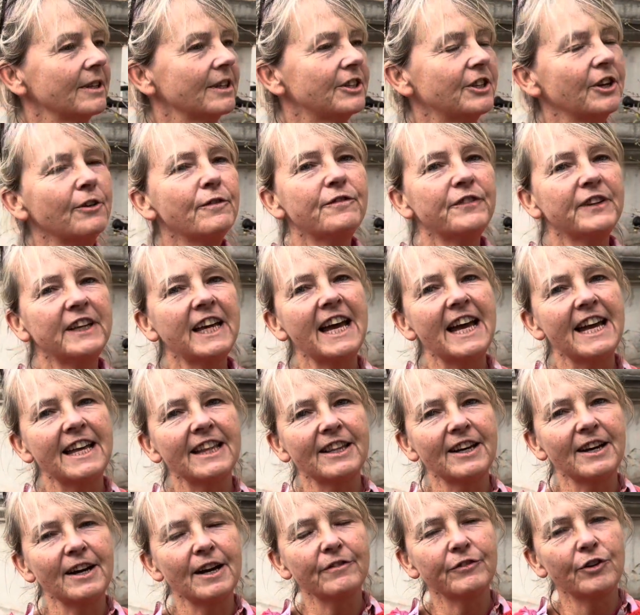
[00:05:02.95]
Don't forget
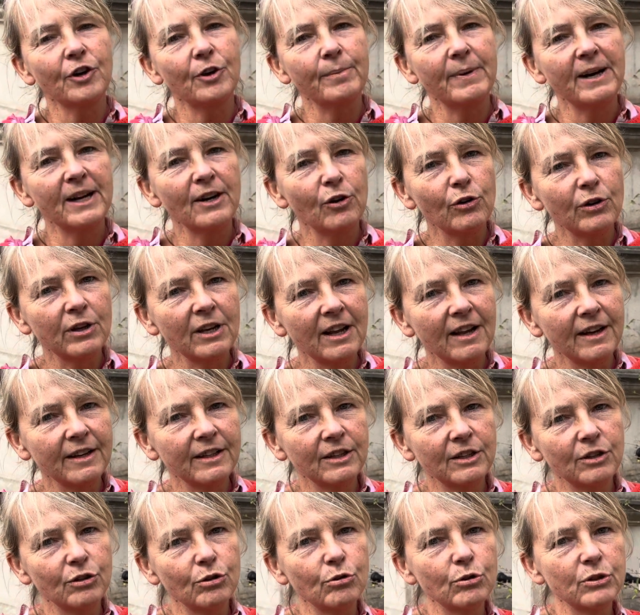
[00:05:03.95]
that I've got my
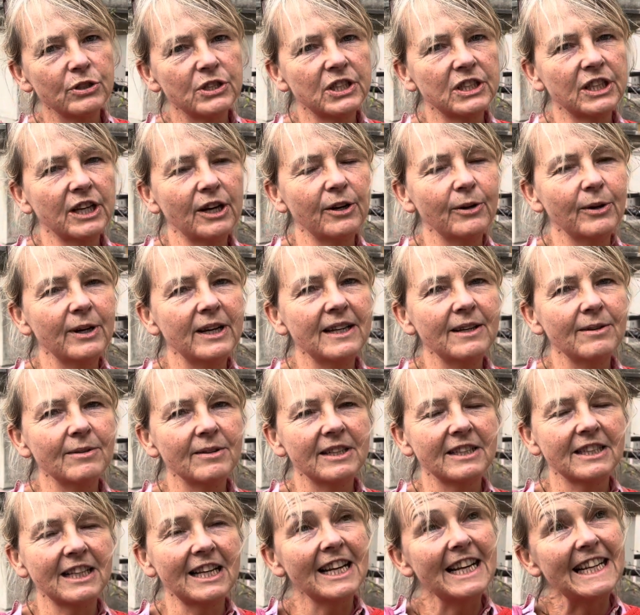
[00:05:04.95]
online course going.
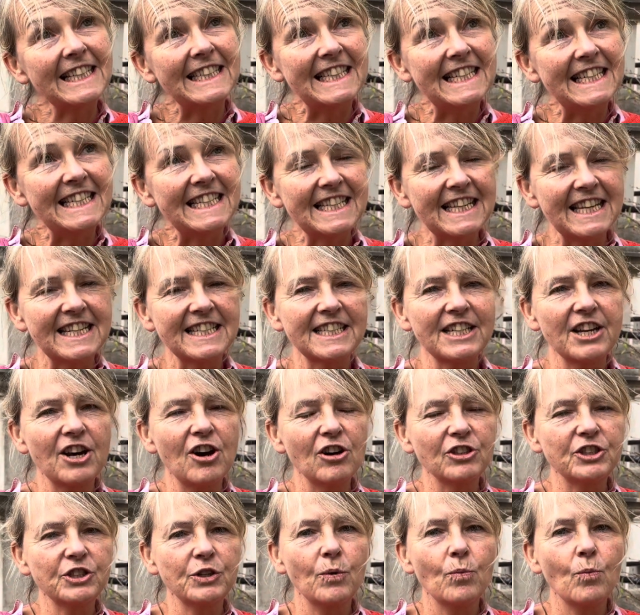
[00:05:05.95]
The classes, they
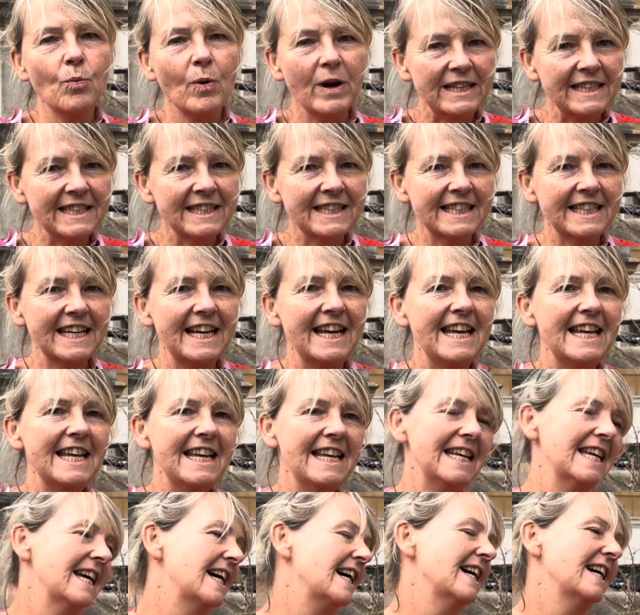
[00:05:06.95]
start on
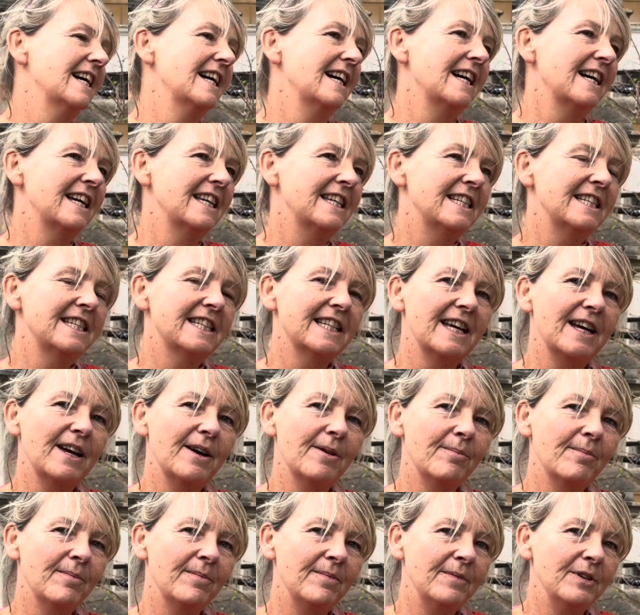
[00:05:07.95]
Wednesday,
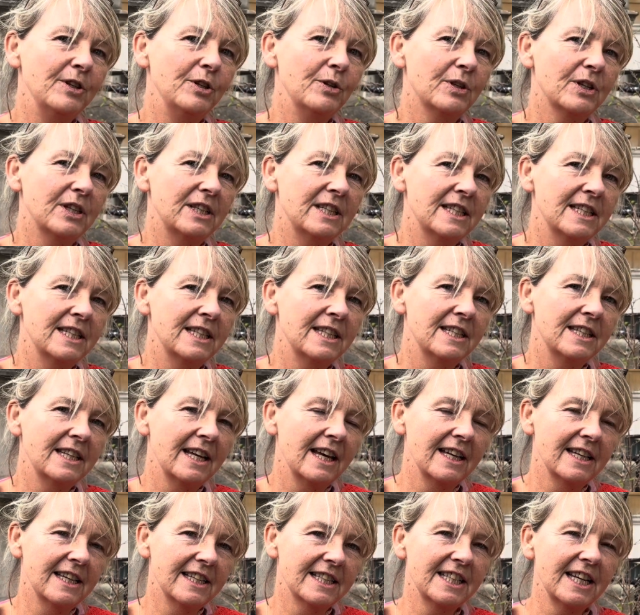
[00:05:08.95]
and you
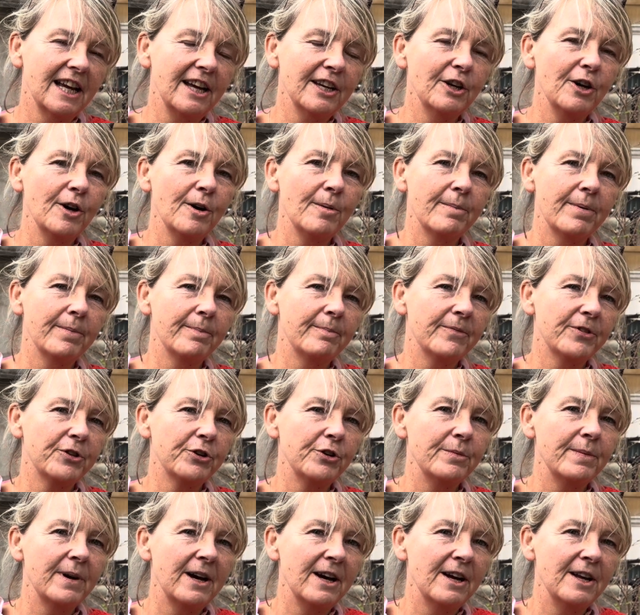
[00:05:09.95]
can sign up
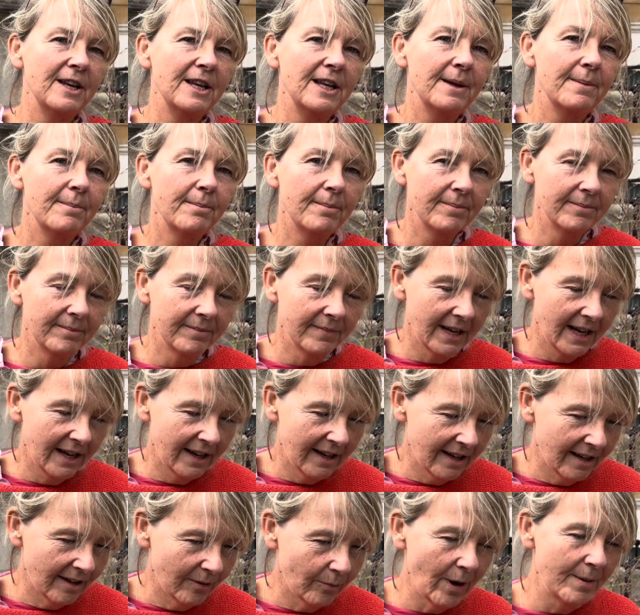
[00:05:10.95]
through my
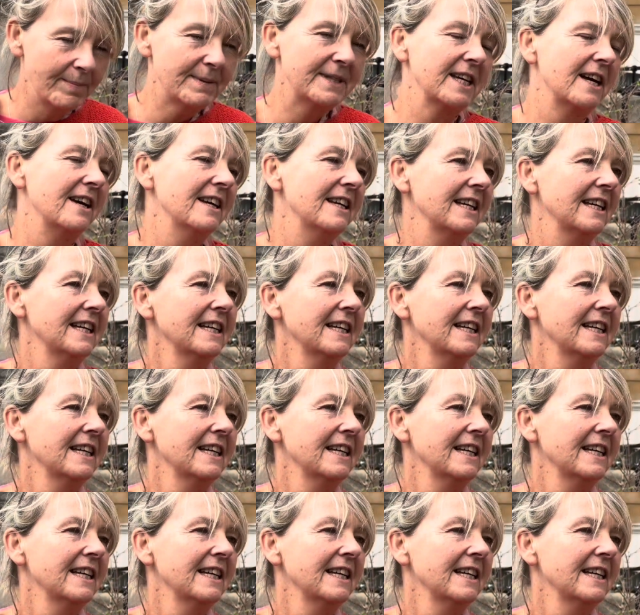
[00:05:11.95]
website.